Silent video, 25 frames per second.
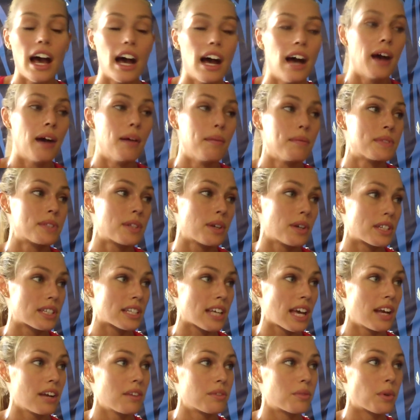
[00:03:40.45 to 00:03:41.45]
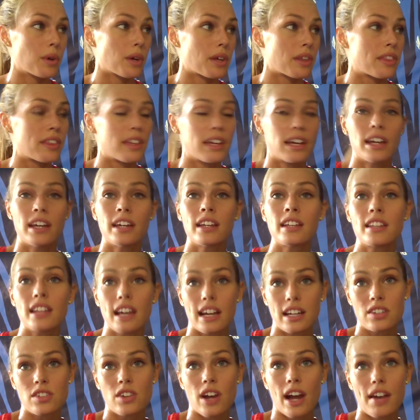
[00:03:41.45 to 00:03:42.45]
Um, so it's kind of worth the,
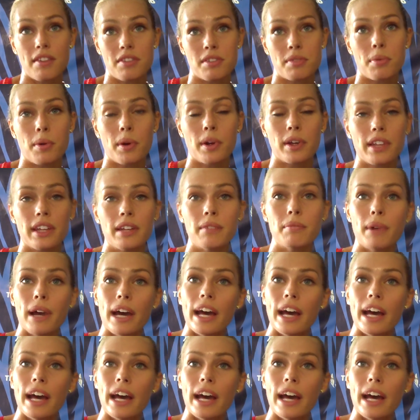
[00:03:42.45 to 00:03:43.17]
that drive to Portland.